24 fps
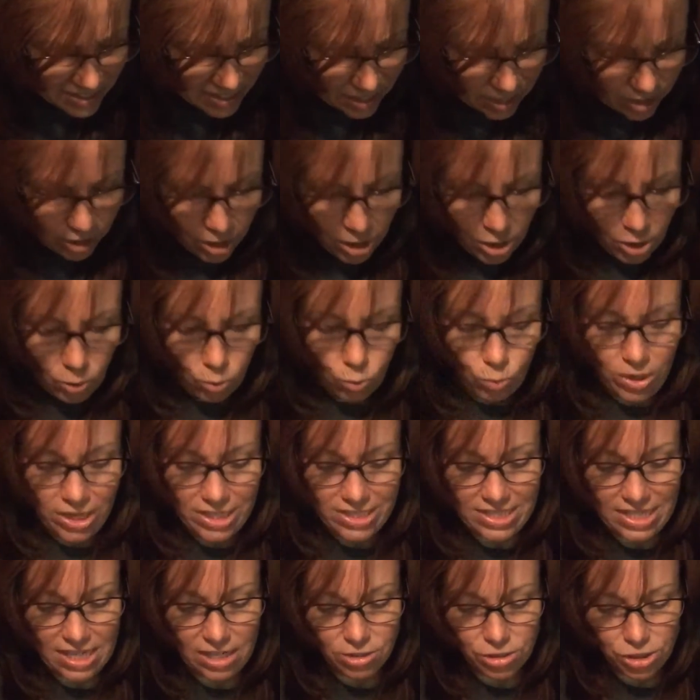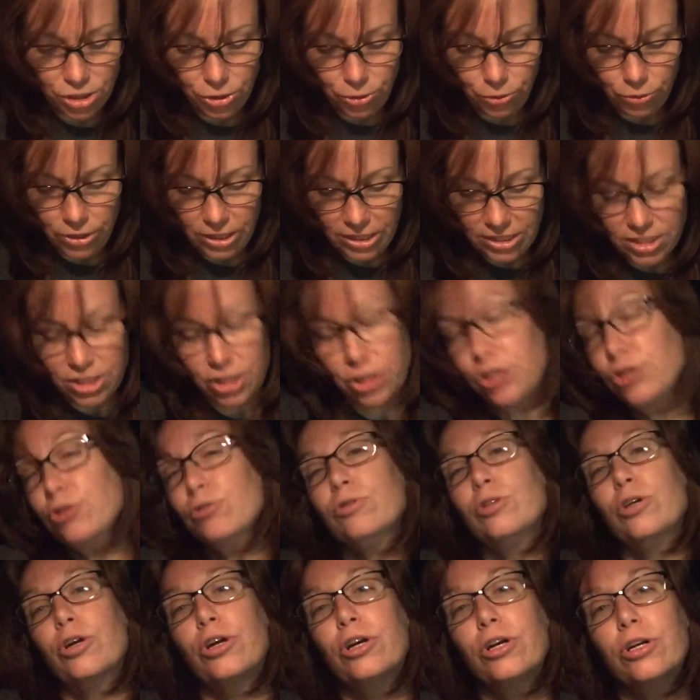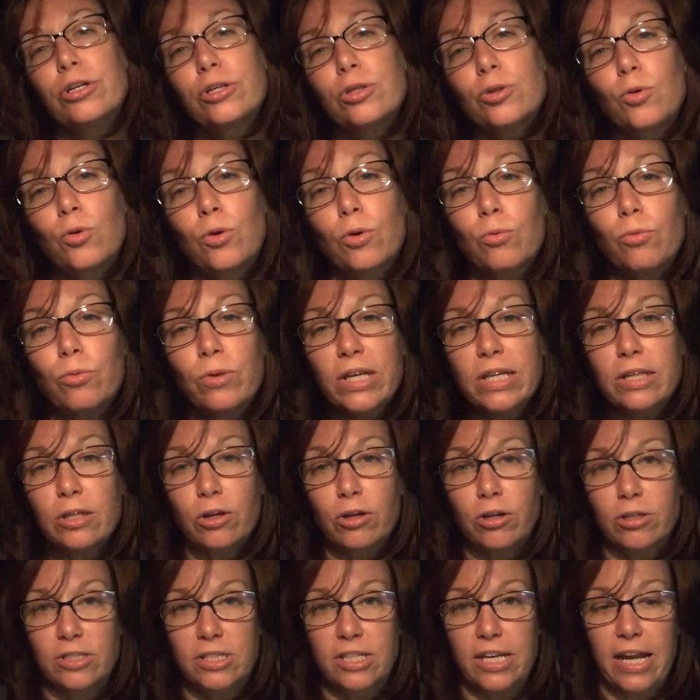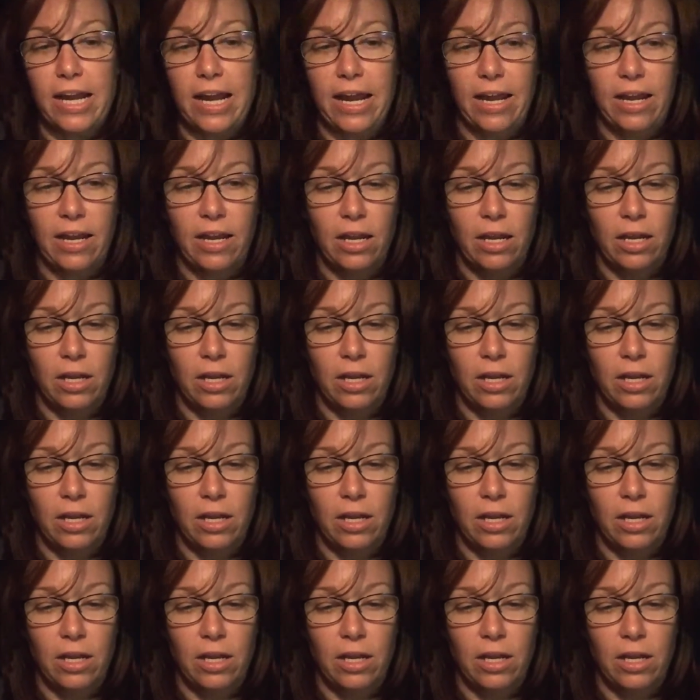thing, write down 2 things that you learned or relearned today.